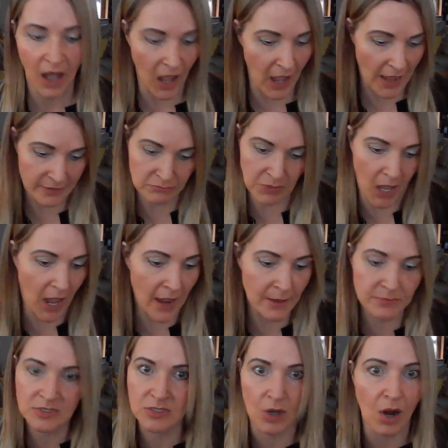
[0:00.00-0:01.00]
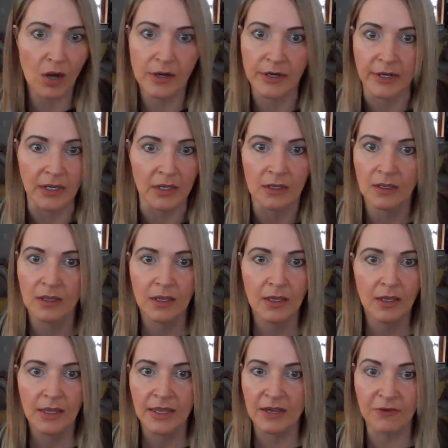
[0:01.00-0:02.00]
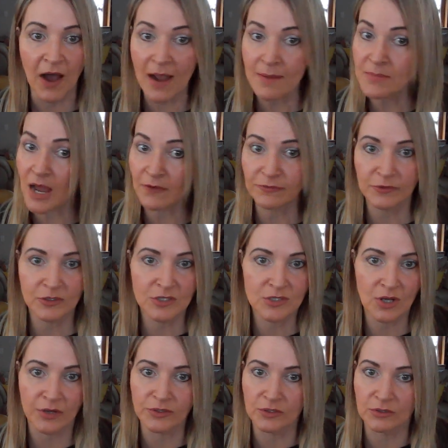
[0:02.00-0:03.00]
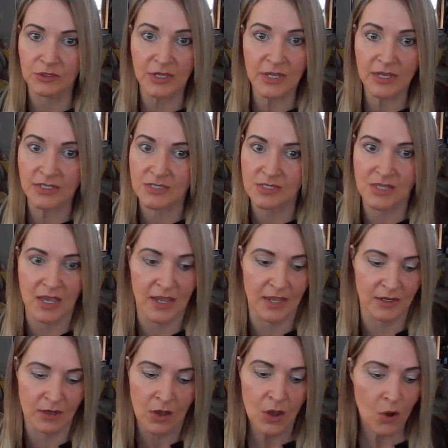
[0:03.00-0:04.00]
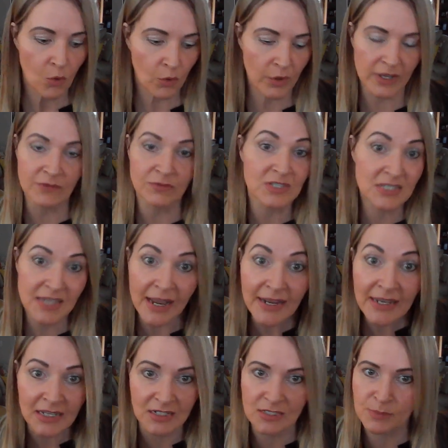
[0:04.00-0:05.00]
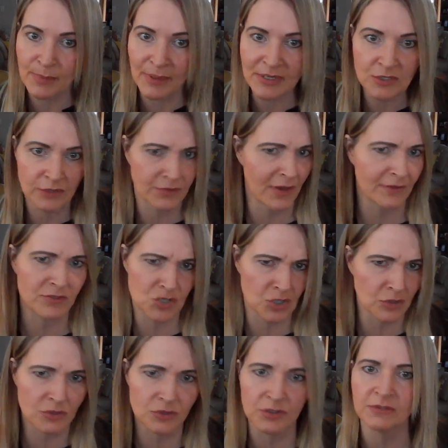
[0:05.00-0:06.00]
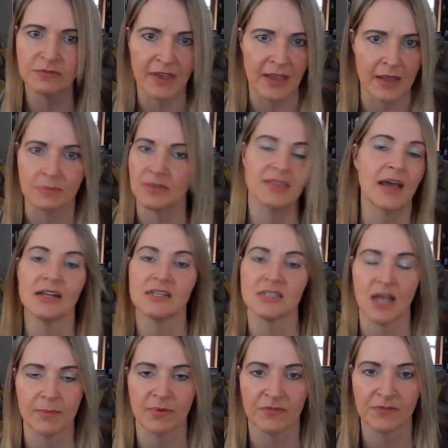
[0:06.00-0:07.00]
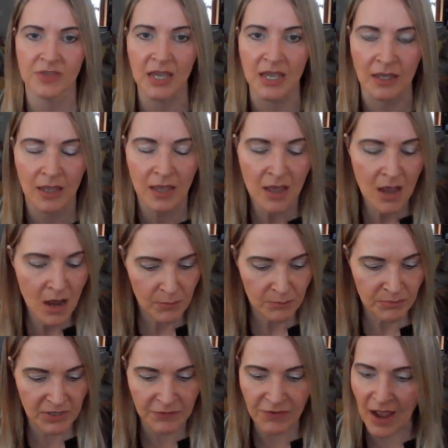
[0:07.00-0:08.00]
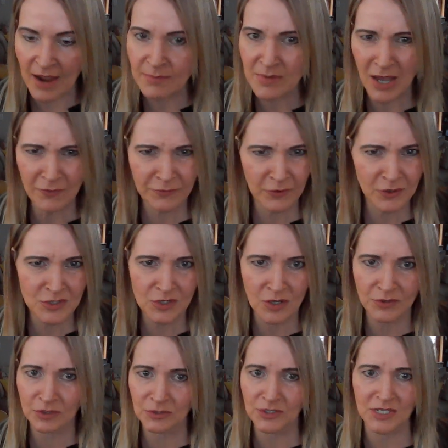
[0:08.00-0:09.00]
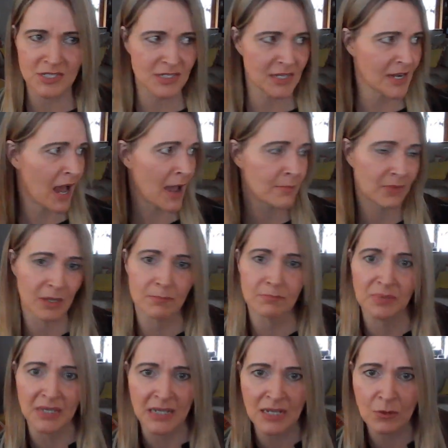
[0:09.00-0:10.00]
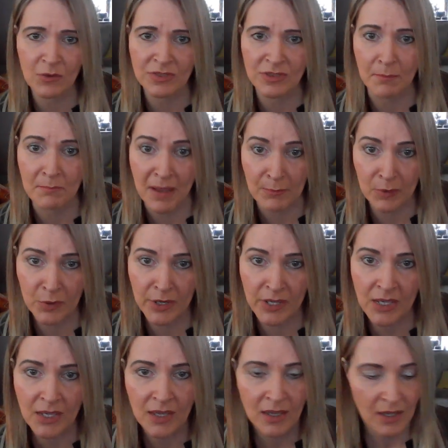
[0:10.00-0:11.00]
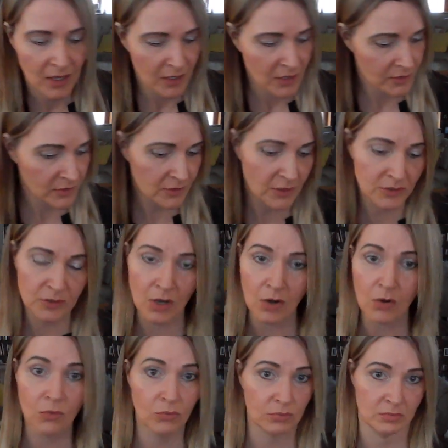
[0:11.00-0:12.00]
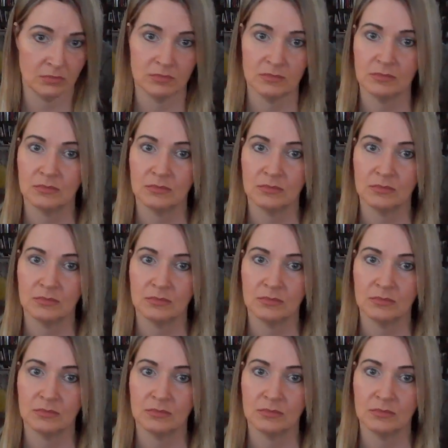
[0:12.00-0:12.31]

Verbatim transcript: I I'm sorry. If I'm not first on your list, then or even second, especially if you have children, family, that type of thing, but if I'm not first on your list and I'm competing with a memory, go.